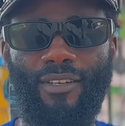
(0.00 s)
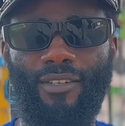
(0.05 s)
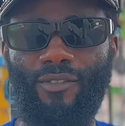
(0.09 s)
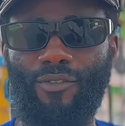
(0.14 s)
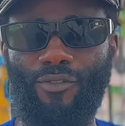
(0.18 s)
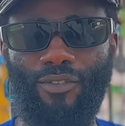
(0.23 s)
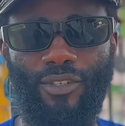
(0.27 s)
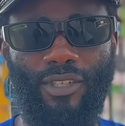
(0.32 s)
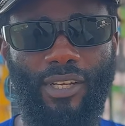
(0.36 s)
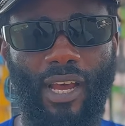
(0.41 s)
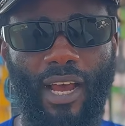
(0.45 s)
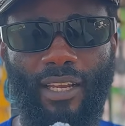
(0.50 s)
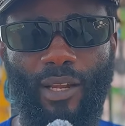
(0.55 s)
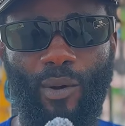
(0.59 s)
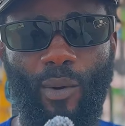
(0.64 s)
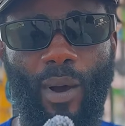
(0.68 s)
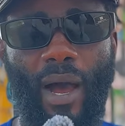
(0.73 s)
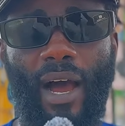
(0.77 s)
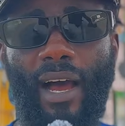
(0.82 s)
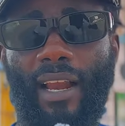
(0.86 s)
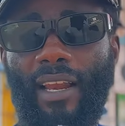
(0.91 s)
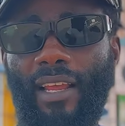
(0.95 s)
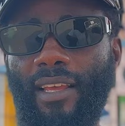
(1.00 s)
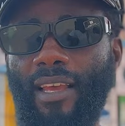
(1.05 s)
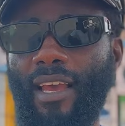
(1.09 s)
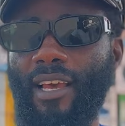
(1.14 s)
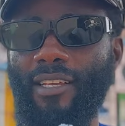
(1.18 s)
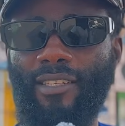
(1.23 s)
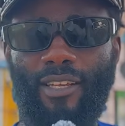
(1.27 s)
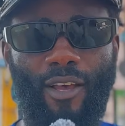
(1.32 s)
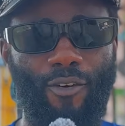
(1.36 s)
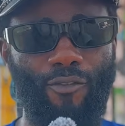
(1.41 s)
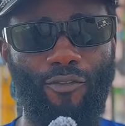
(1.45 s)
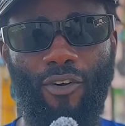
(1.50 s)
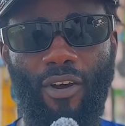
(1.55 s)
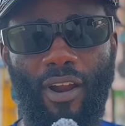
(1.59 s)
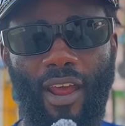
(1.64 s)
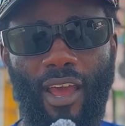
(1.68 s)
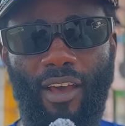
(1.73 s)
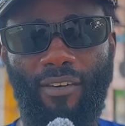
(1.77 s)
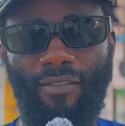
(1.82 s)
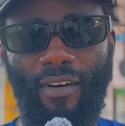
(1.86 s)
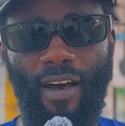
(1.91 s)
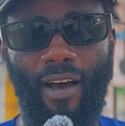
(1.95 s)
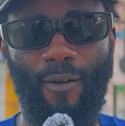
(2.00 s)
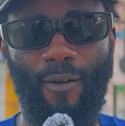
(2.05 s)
Shatta Wale, SM forever.